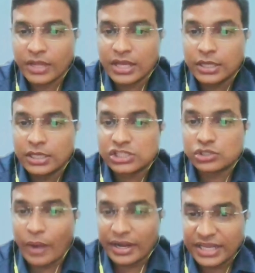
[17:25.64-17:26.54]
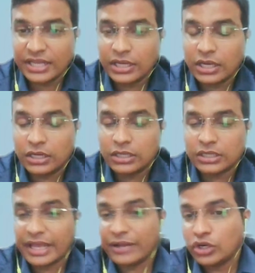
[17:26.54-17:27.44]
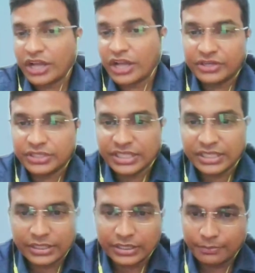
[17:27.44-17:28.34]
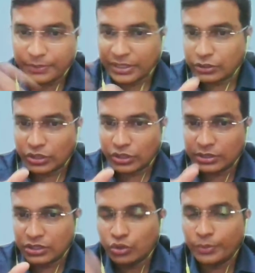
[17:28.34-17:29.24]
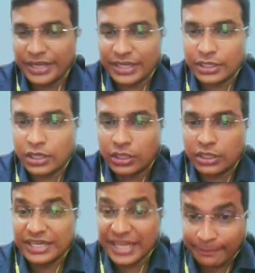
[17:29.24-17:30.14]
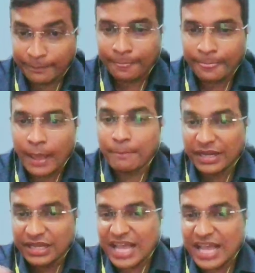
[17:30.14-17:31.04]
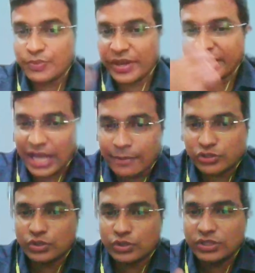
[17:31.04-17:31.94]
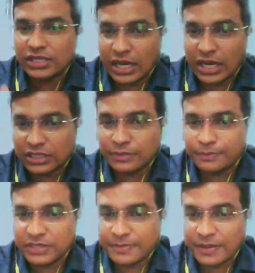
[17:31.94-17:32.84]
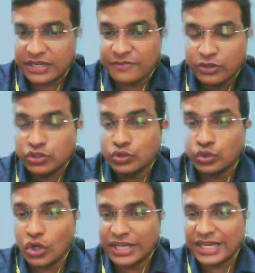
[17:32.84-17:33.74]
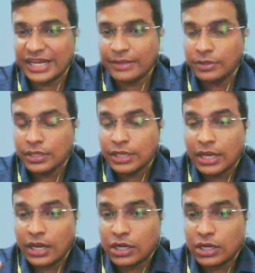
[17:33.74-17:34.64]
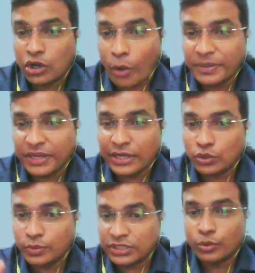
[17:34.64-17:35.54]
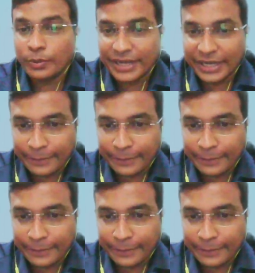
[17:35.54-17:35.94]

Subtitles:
Squatting cannot cover the particular domain name. But yes, when it comes to the other perspective, because you do not claim a copyright over the domain name.